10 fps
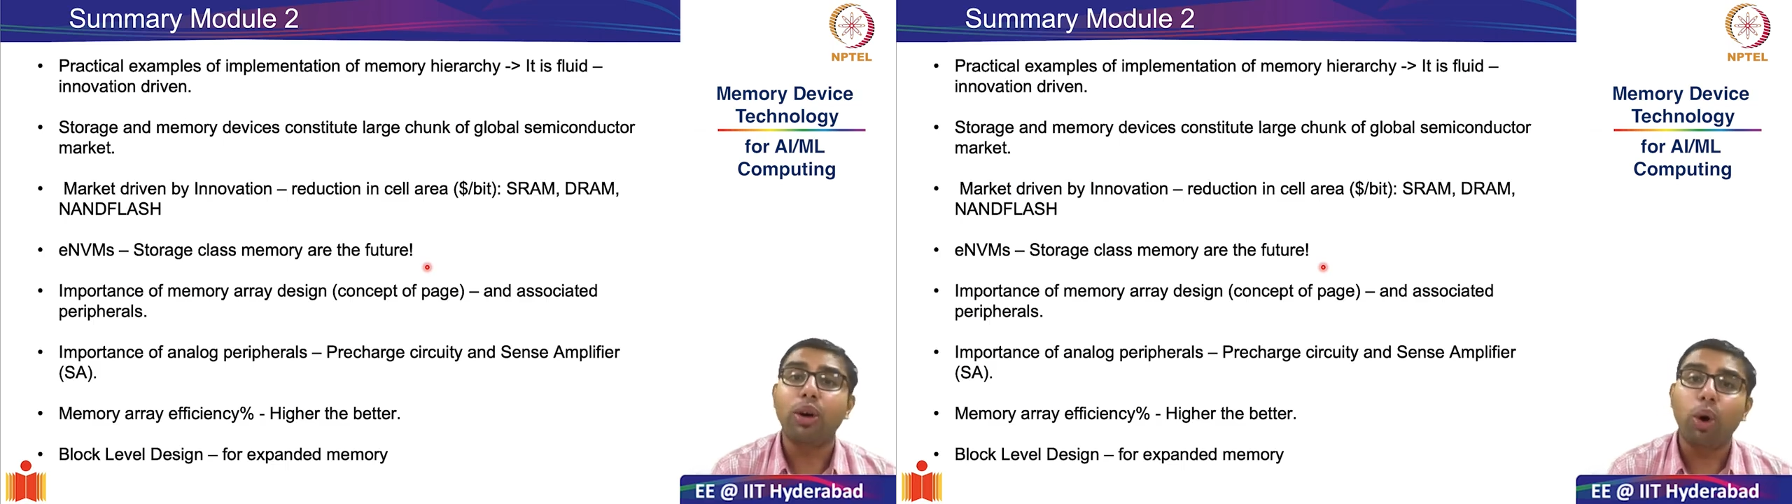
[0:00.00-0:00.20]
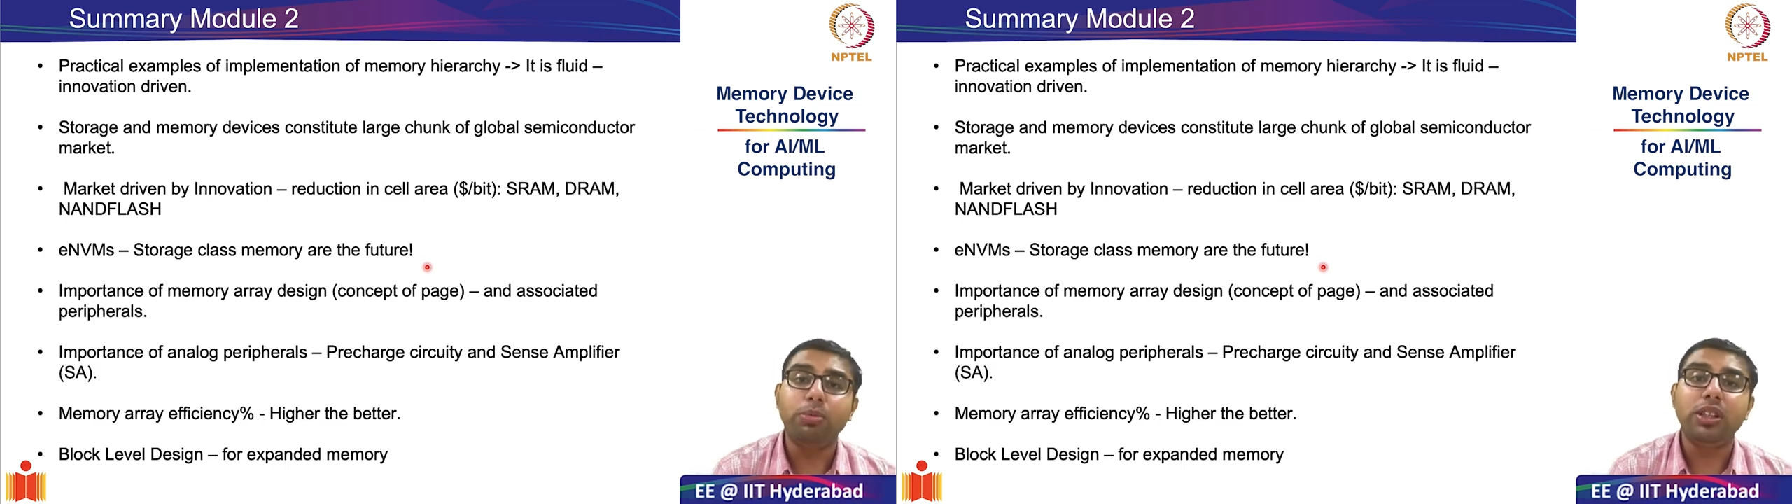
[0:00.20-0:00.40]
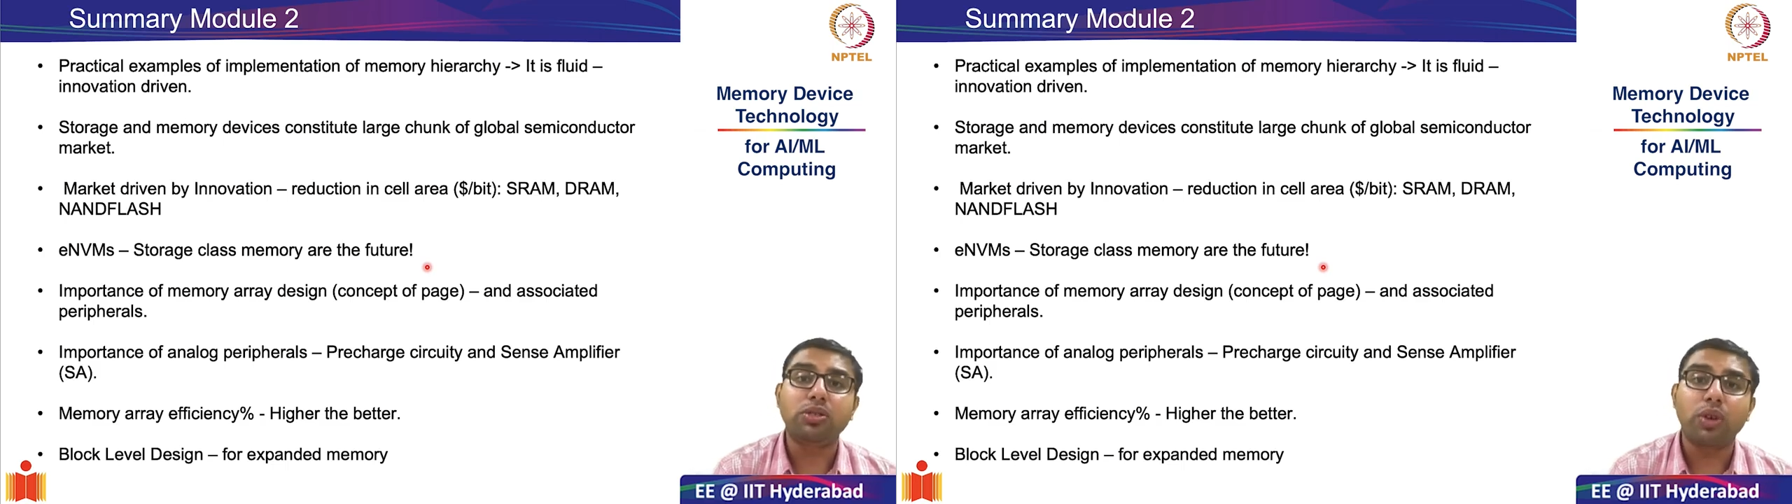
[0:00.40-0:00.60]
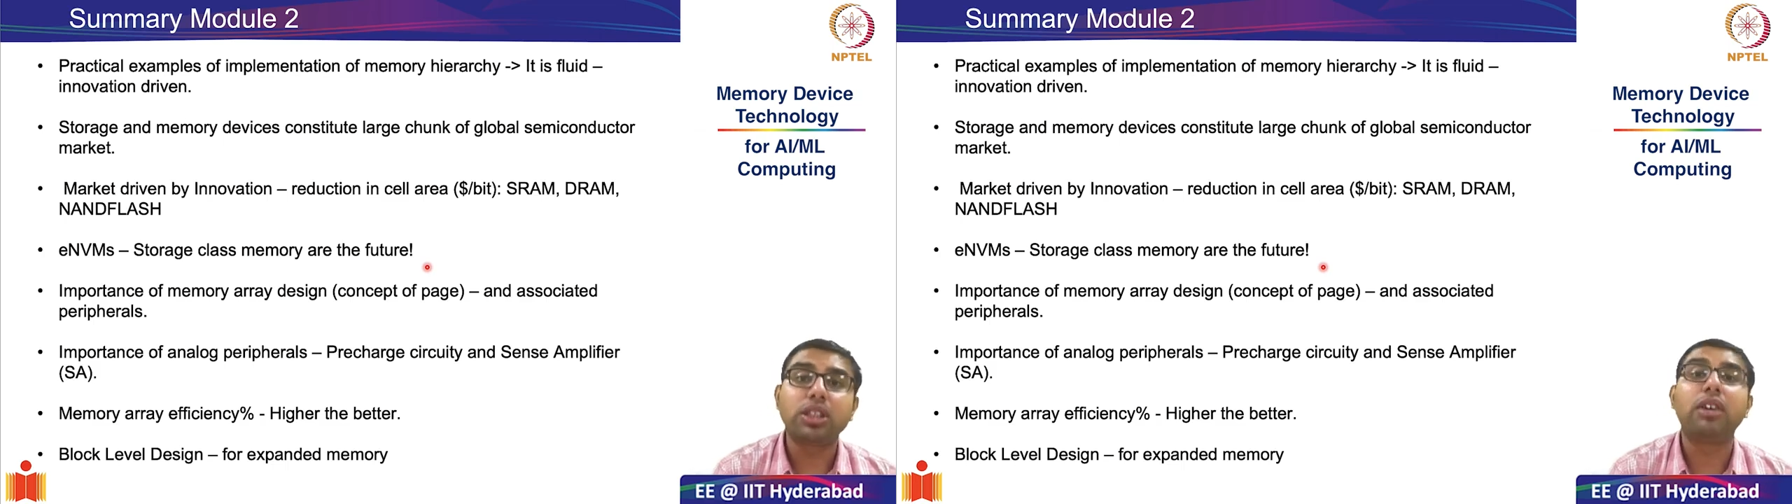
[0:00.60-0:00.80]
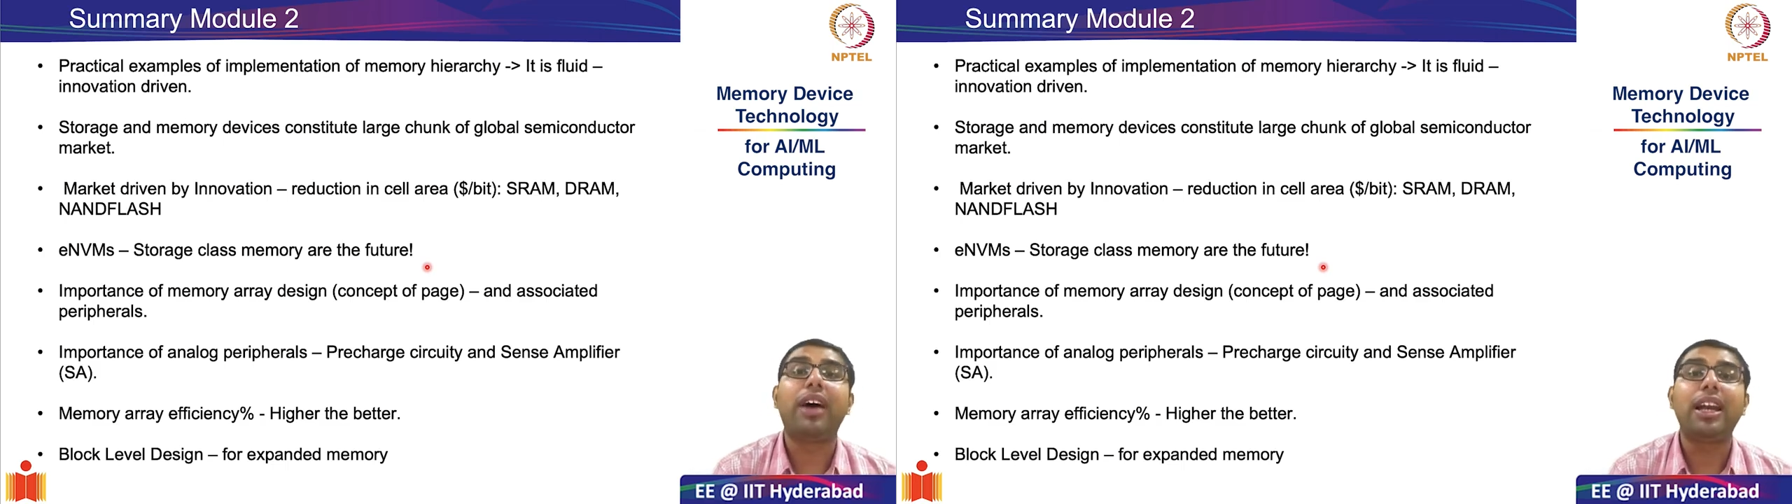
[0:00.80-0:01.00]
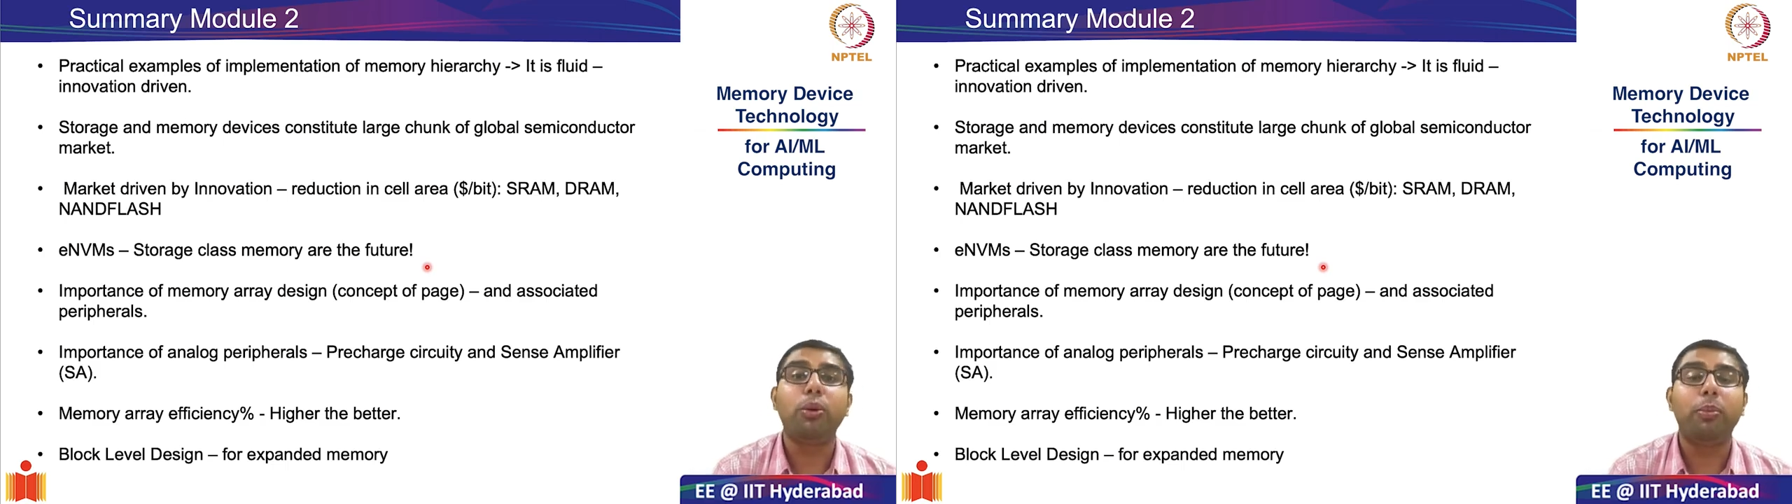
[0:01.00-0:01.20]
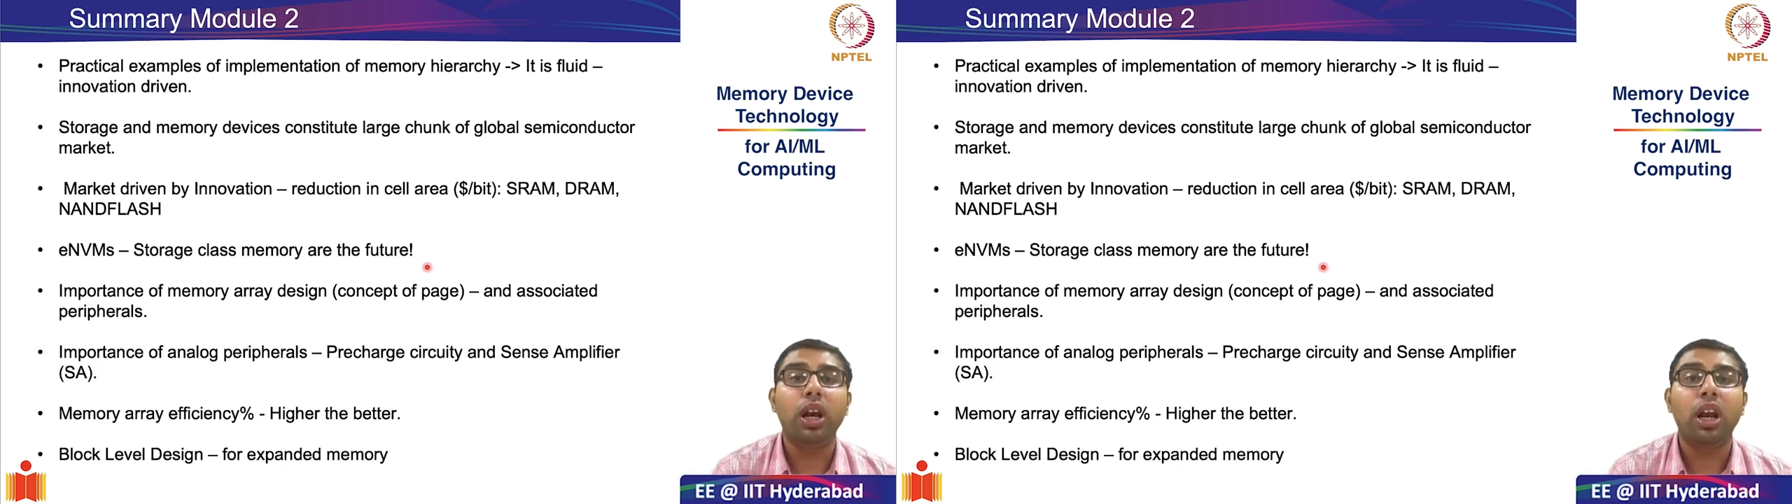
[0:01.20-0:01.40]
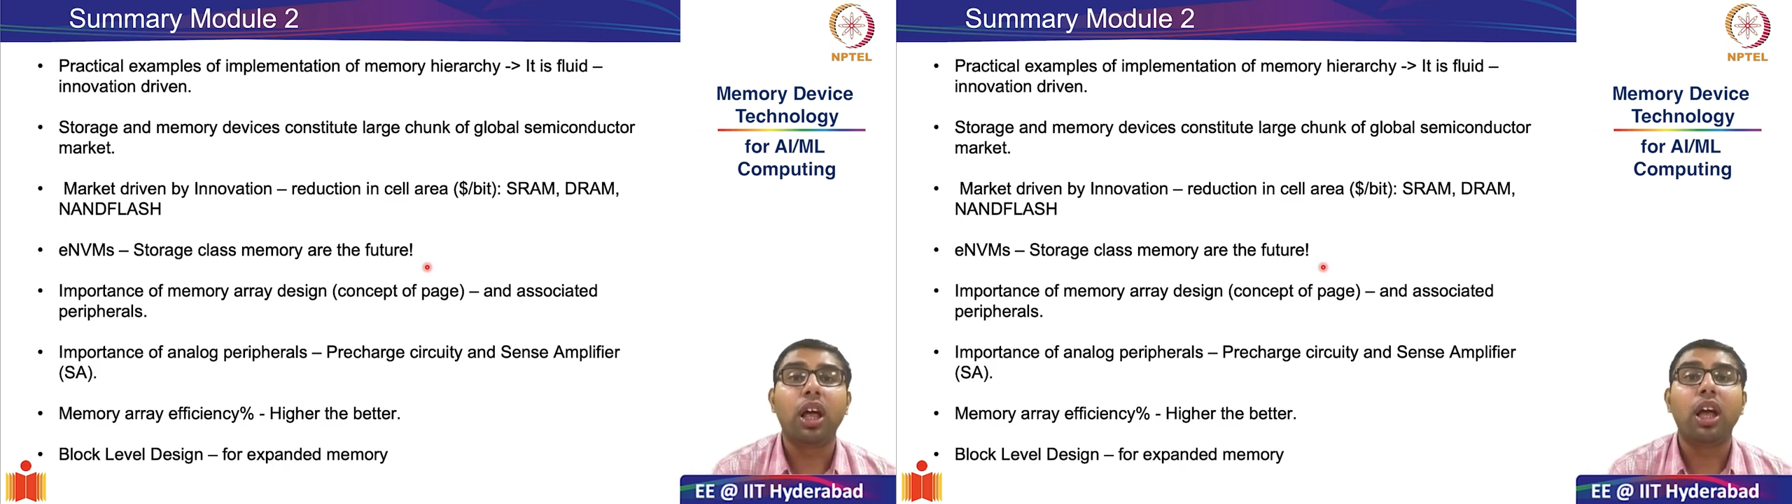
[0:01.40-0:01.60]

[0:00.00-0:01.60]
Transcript: hope this was a valuable